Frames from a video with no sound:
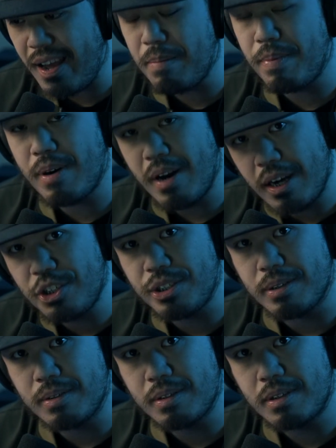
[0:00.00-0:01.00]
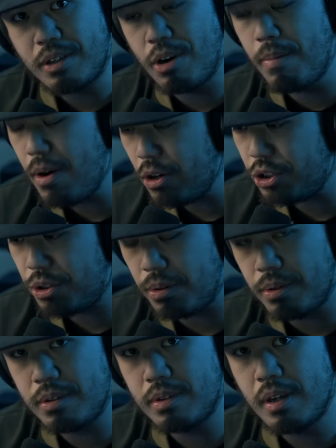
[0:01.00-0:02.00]
productions,
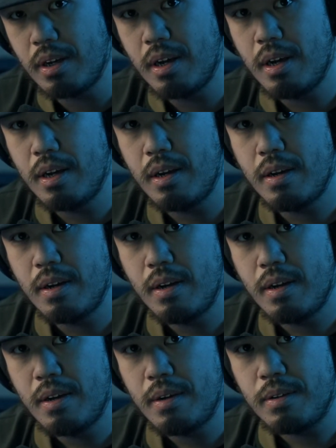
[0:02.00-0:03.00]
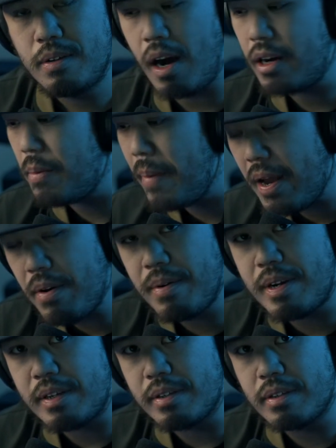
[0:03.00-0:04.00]
commercials,
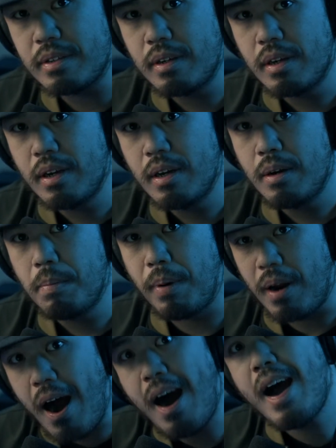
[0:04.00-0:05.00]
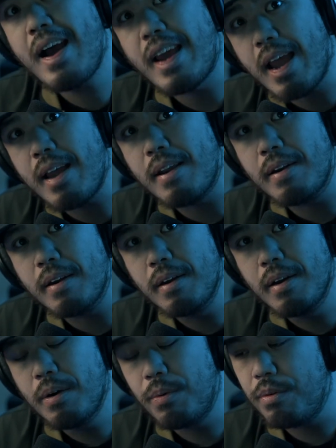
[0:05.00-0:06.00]
documentaries, but high-end
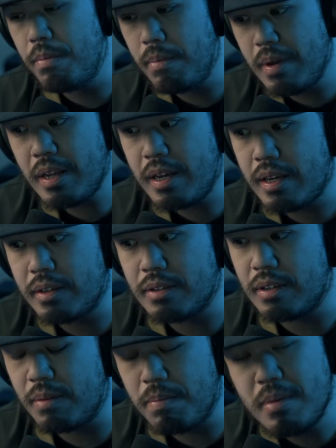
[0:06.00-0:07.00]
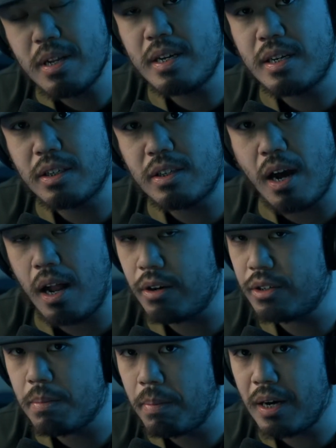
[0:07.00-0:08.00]
with millions and millions of
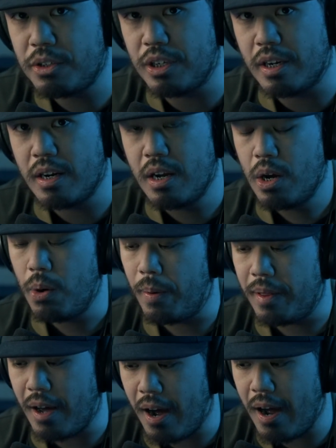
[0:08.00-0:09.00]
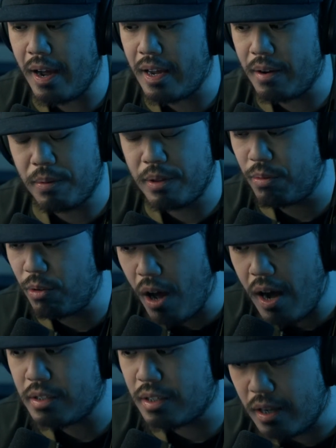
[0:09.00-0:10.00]
dollars in budget, with
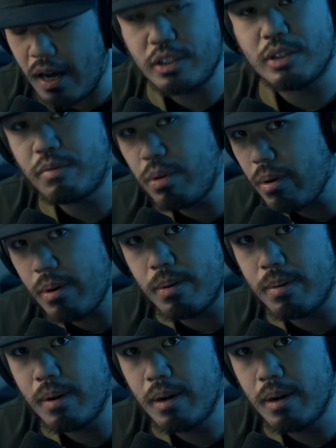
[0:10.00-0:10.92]
lots and lots of crew.